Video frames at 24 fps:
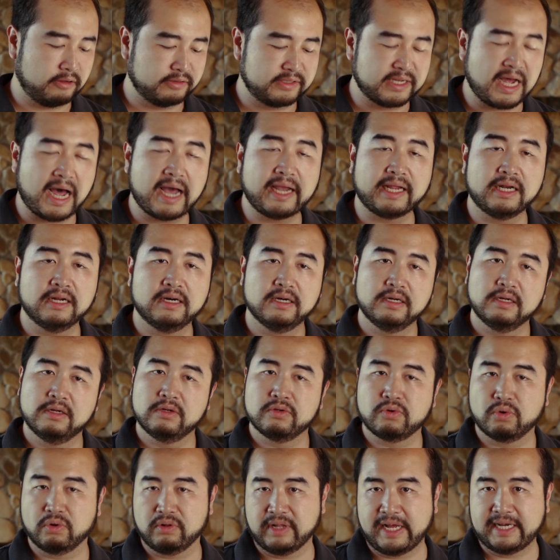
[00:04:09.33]
how tight
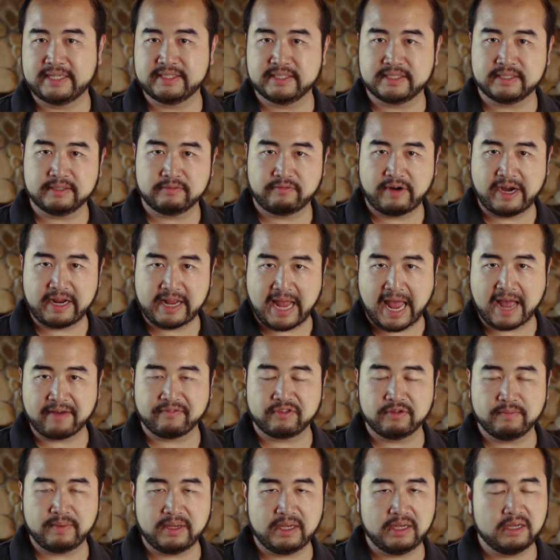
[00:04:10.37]
your lens ring
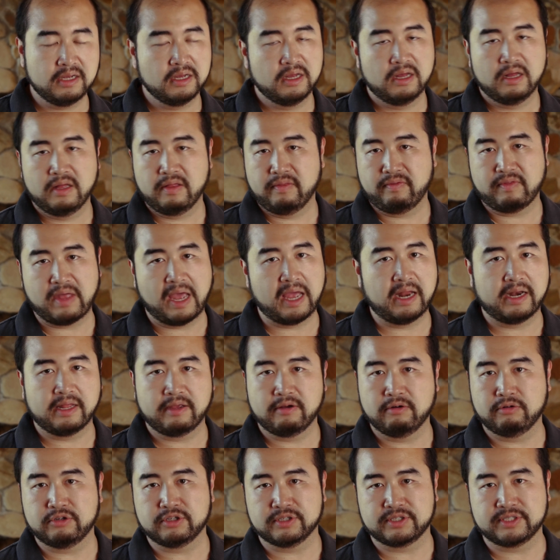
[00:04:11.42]
have to be.
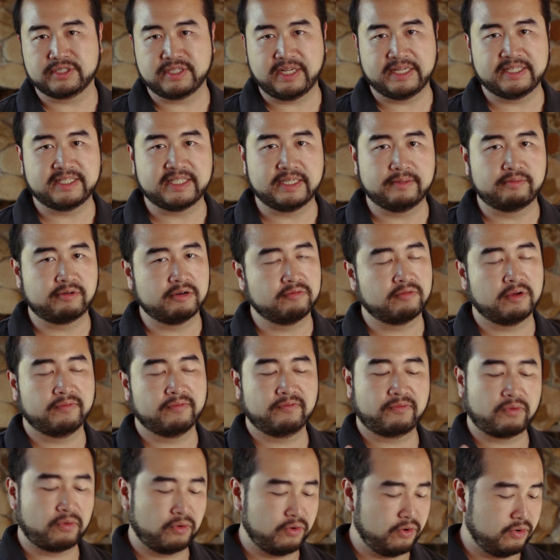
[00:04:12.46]
Then he'll just CNC print
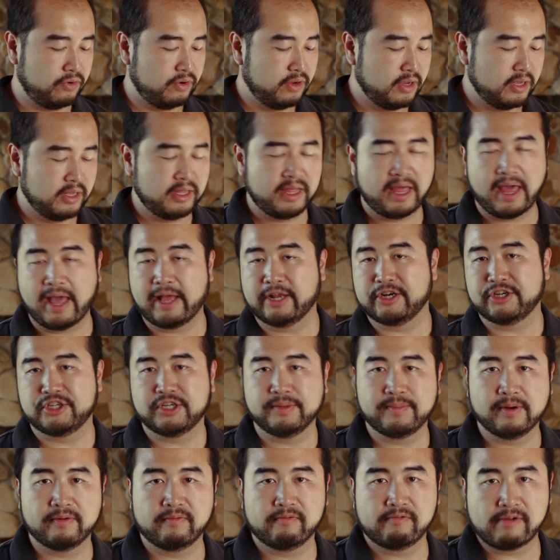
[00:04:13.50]
one for you and
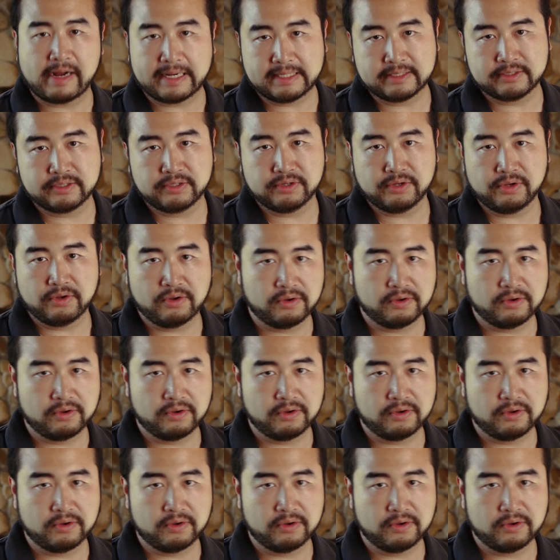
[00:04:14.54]
ship it right to